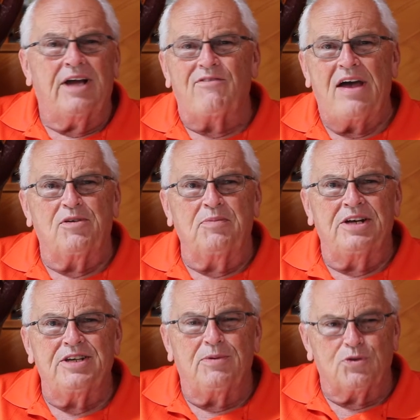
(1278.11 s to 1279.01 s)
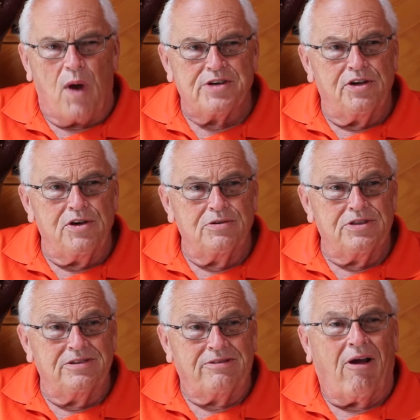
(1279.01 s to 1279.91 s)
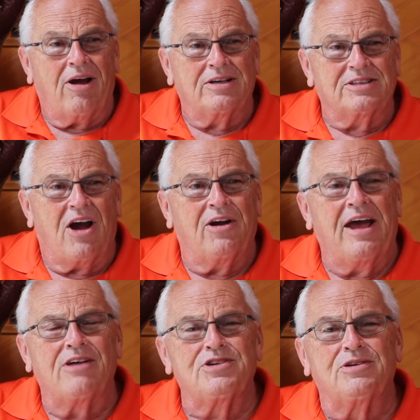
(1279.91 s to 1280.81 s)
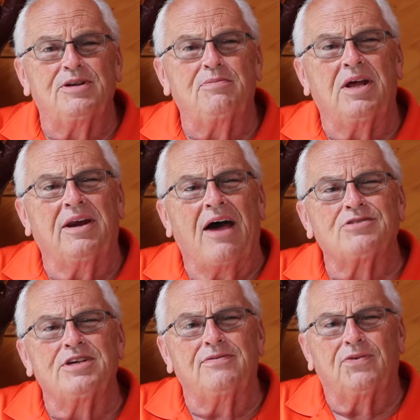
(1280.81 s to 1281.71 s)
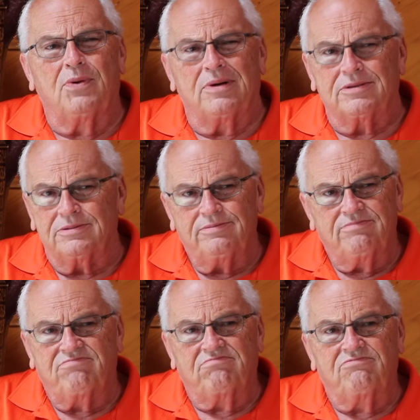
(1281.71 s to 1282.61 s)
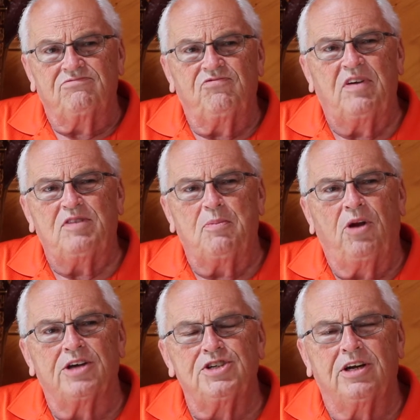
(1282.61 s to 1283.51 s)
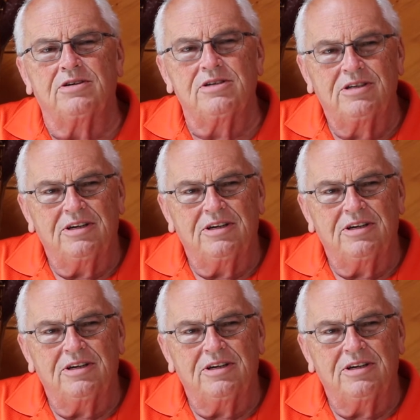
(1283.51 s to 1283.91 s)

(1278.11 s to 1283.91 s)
If I haven't mentioned him, it's Roger Houston, our announcer. He'd been announcing for 50 plus years.